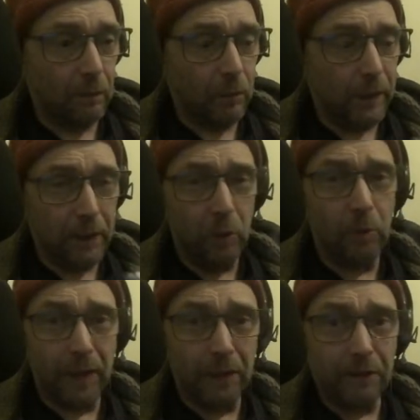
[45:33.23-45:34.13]
We
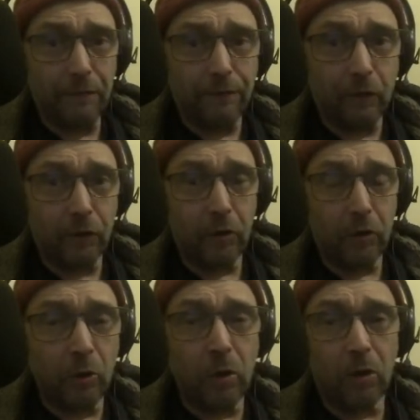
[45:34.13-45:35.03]
do this for
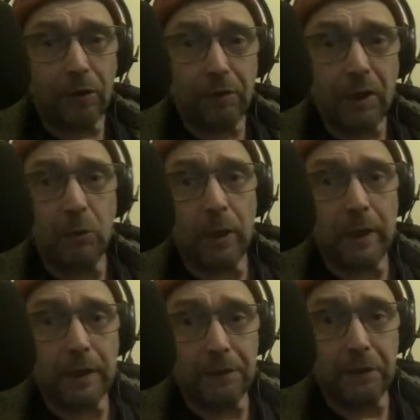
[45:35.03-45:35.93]
2 or 3
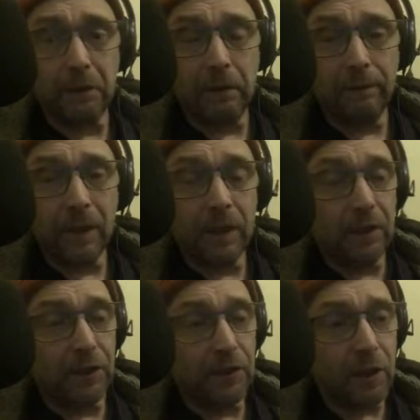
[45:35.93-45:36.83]
weeks.
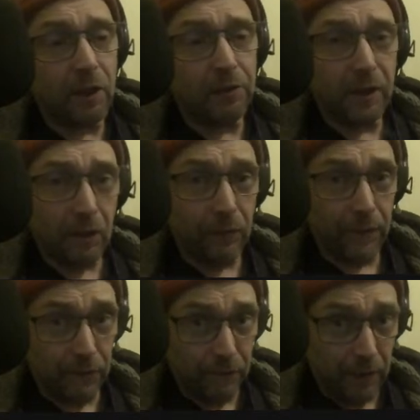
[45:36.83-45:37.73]
You start it on
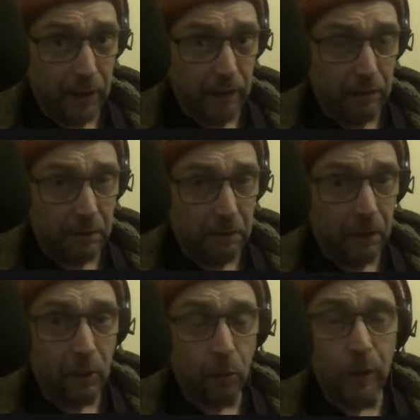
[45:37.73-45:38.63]
this day,
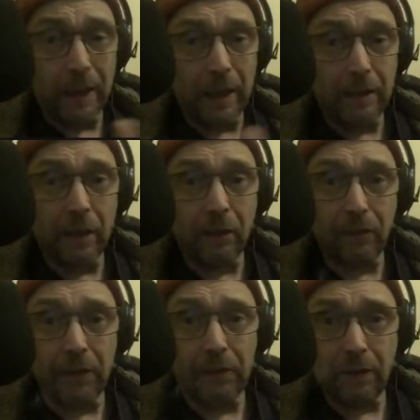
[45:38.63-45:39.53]
we end it
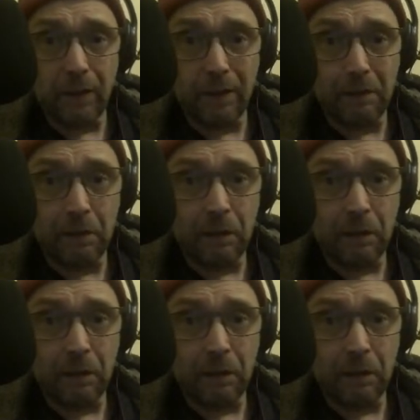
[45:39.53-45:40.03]
on this day.